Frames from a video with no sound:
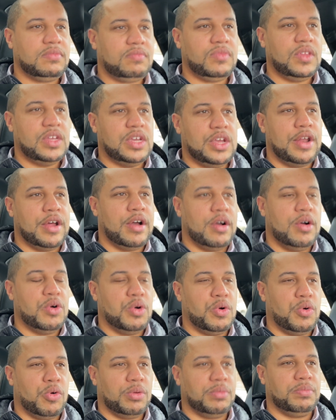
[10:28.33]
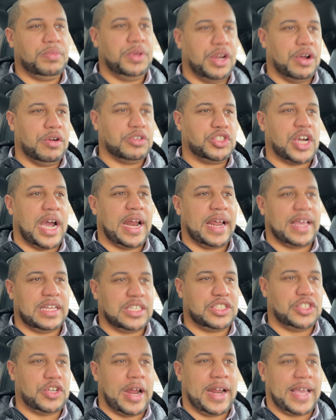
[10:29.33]
you know, try
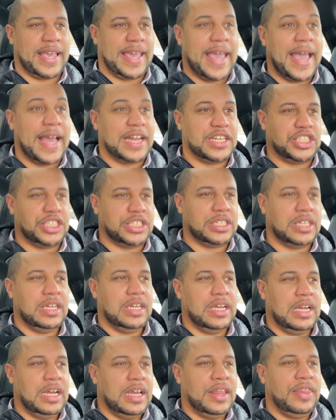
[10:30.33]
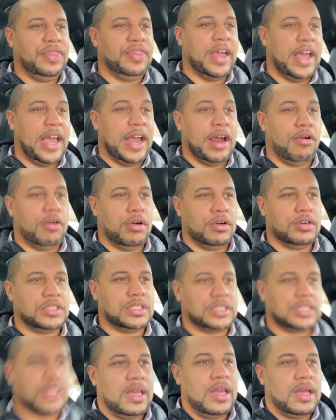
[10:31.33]
to catch the
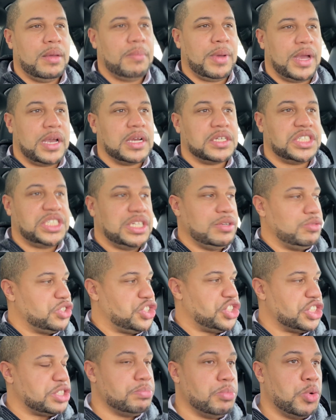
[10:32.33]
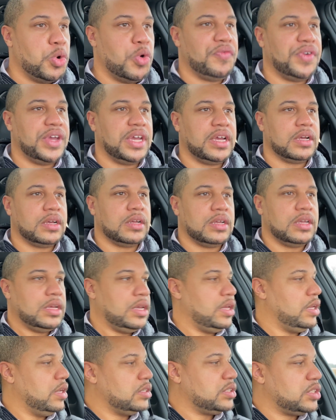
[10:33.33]
errors because she was just moving
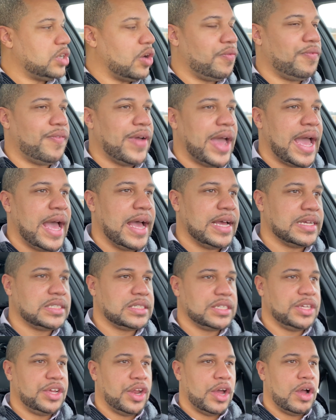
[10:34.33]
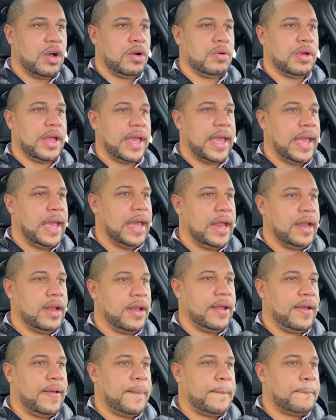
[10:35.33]
so fast, you know. And
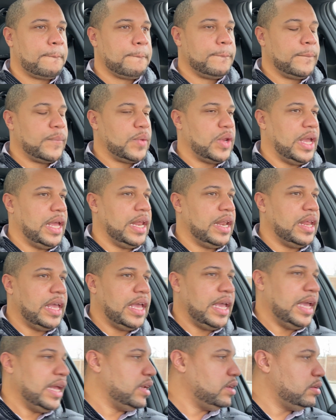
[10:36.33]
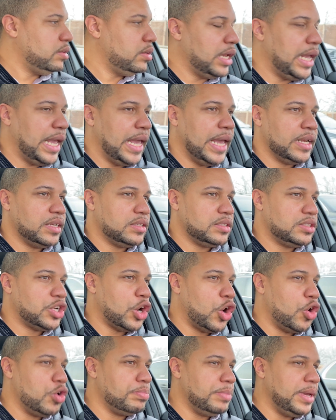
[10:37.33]
it
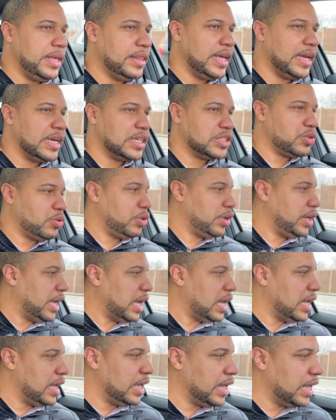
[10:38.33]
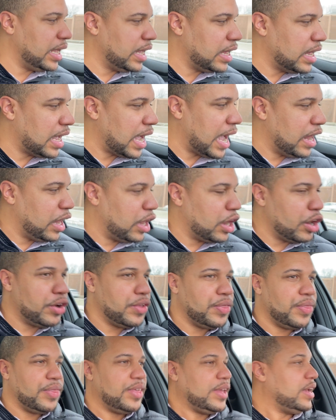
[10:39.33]
told me this, or I
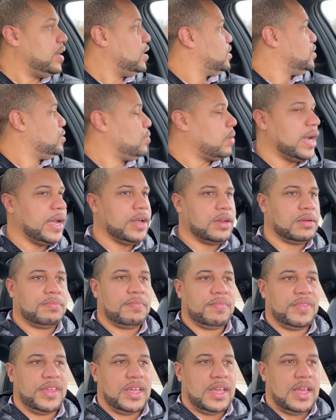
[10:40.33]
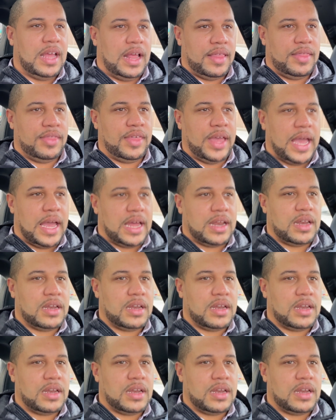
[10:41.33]
learned this, right? That